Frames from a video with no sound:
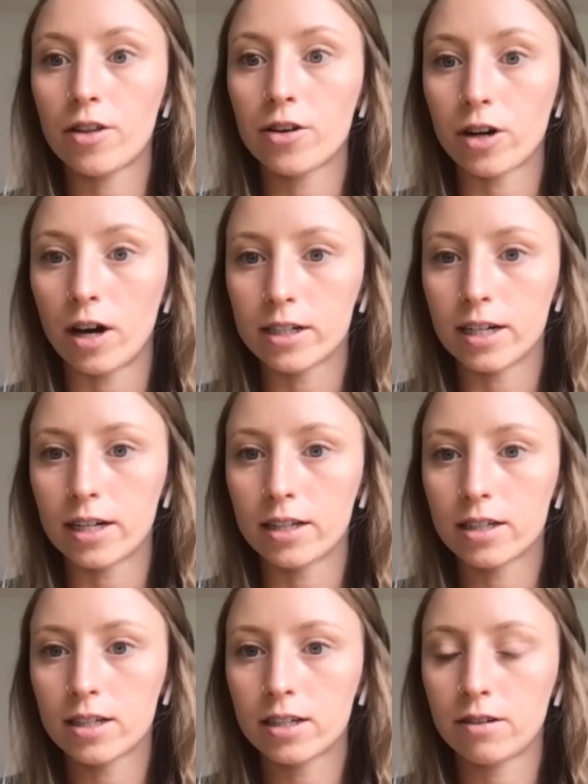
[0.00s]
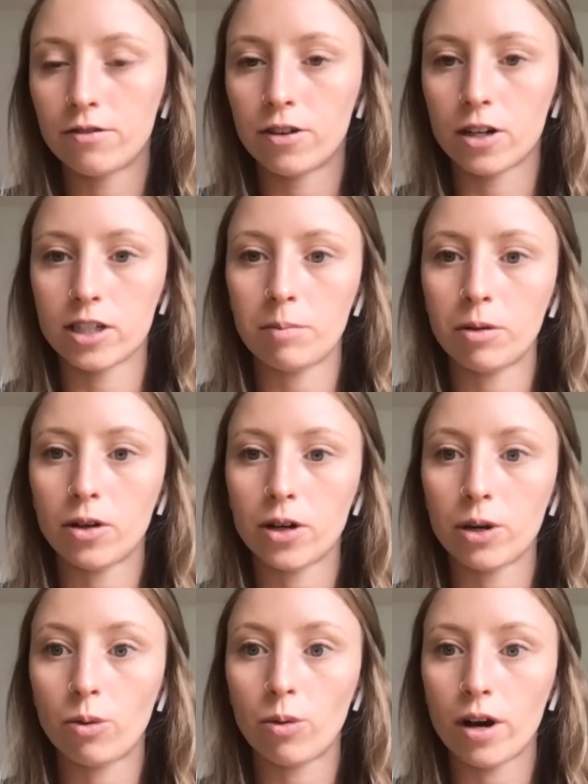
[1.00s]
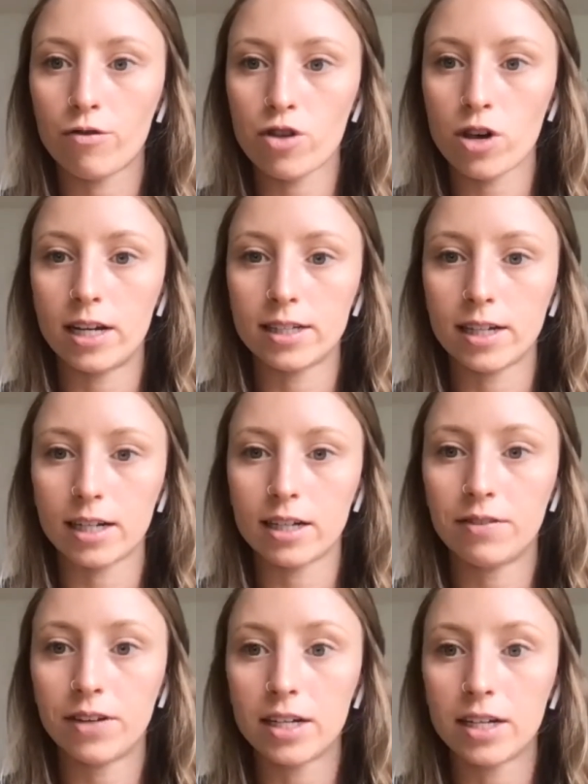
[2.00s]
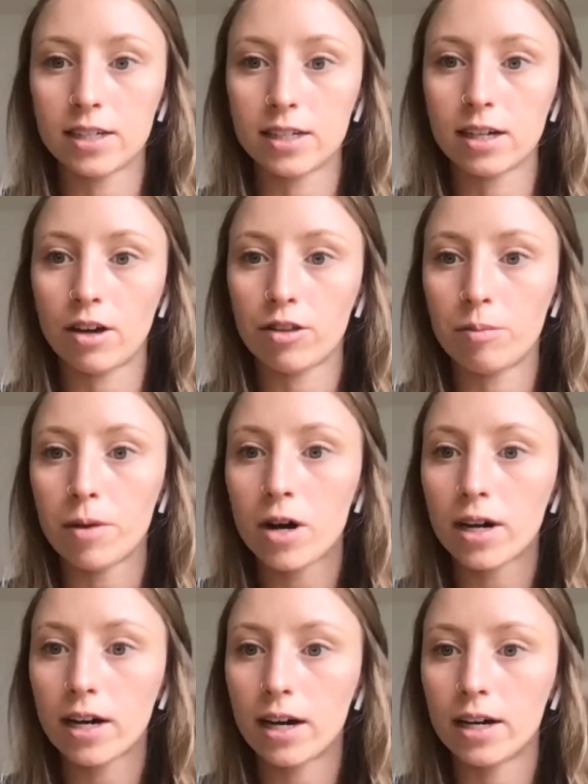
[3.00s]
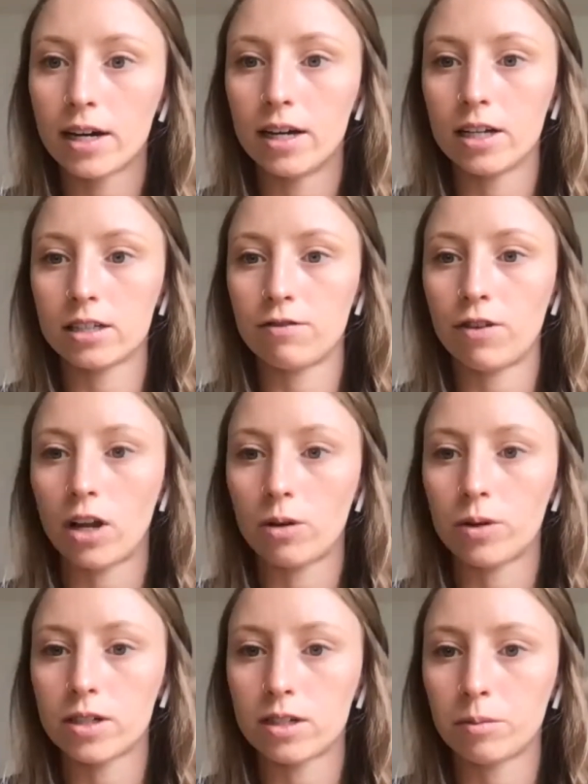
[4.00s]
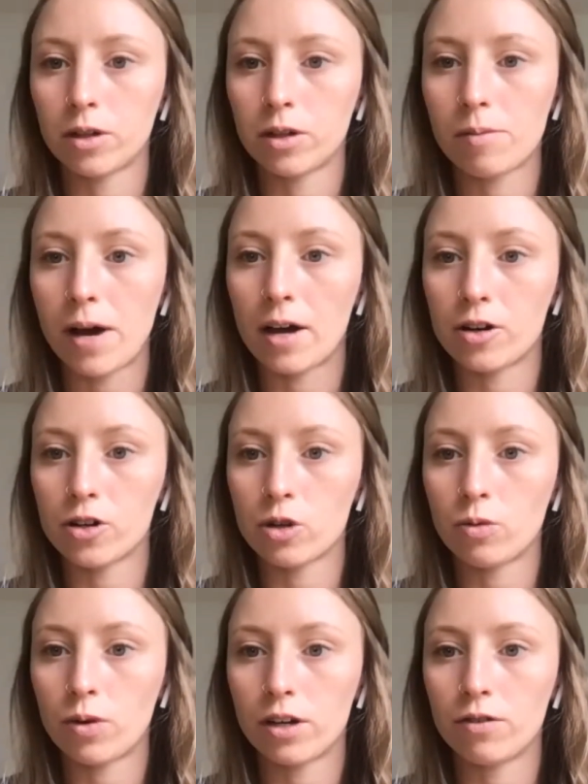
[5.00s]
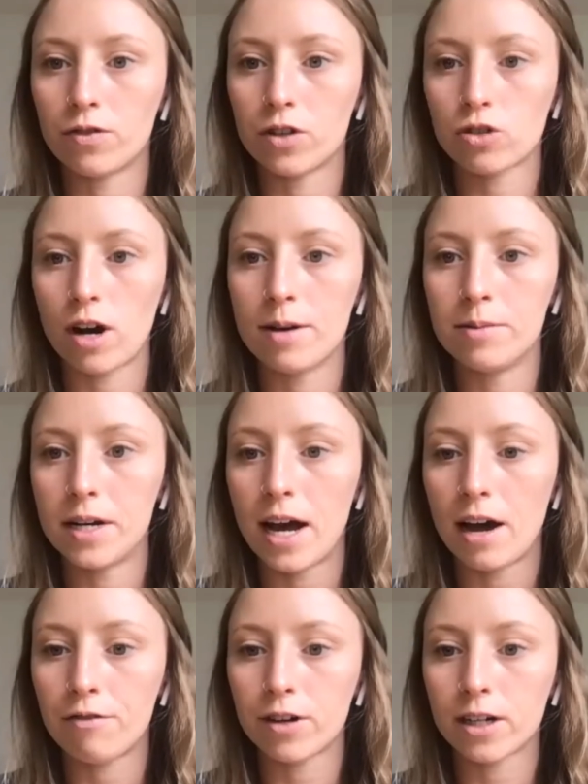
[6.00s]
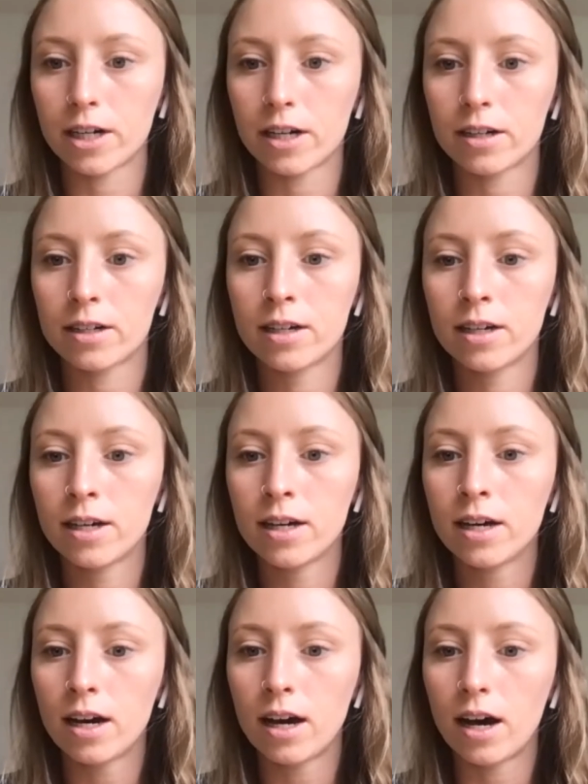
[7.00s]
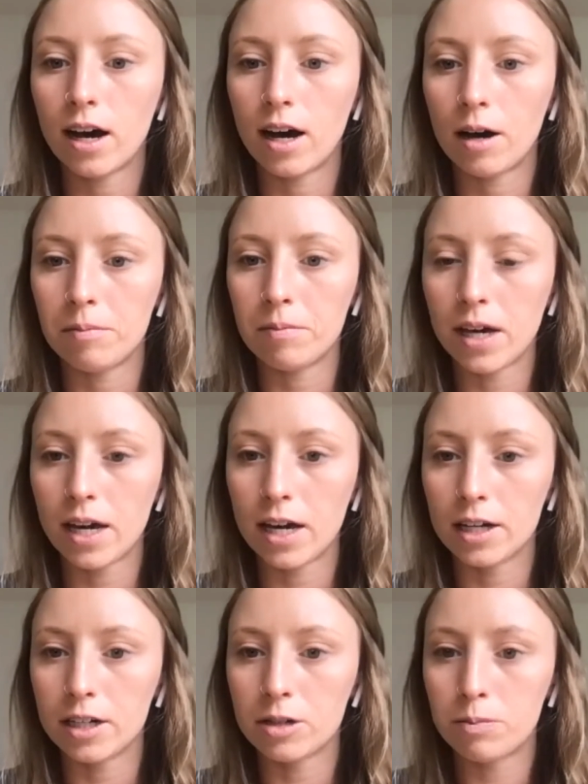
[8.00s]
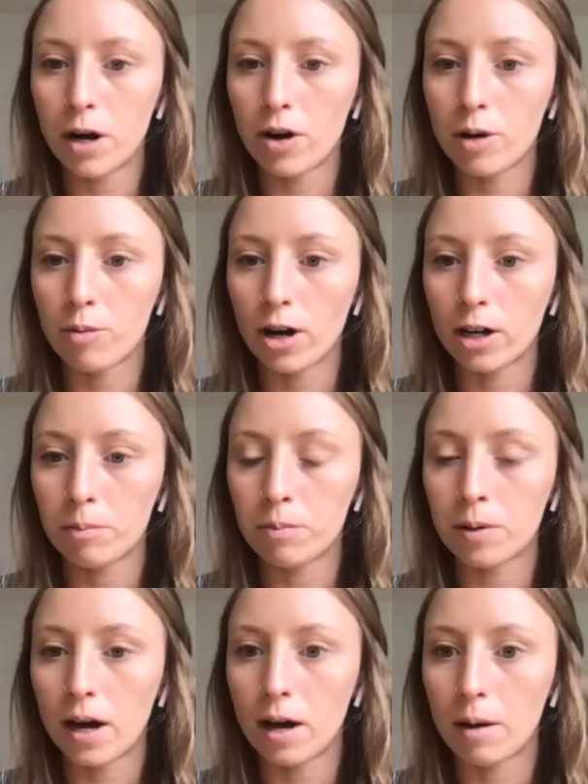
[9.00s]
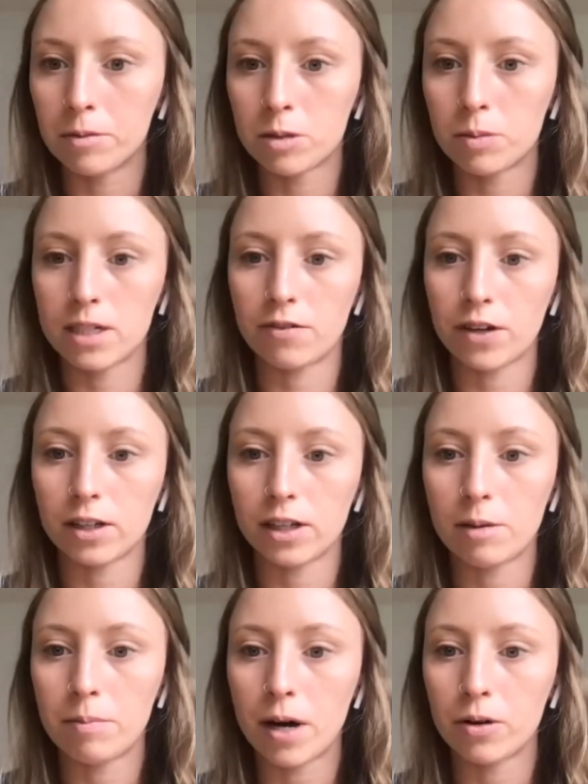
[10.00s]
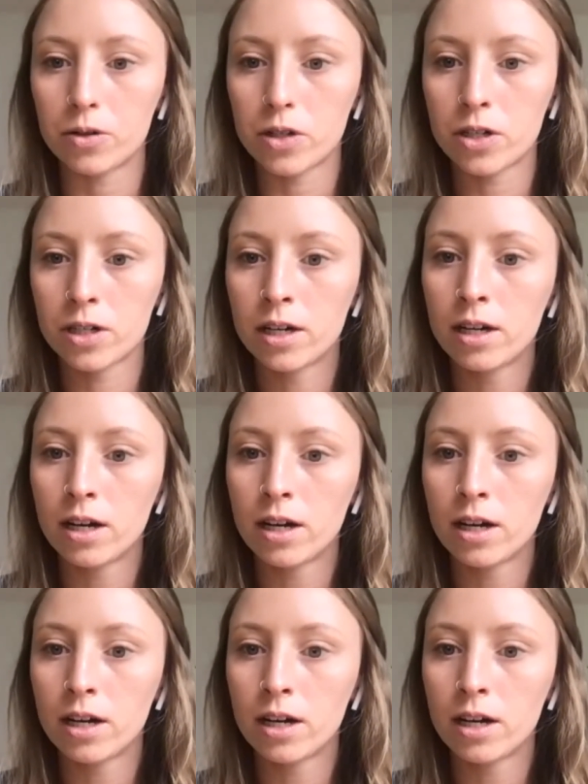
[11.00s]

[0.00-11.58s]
to other continents? For example, are you aware of Chinese activities in South America, and does it follow a similar pattern to what you've described in Africa? And Barry brought up specifically about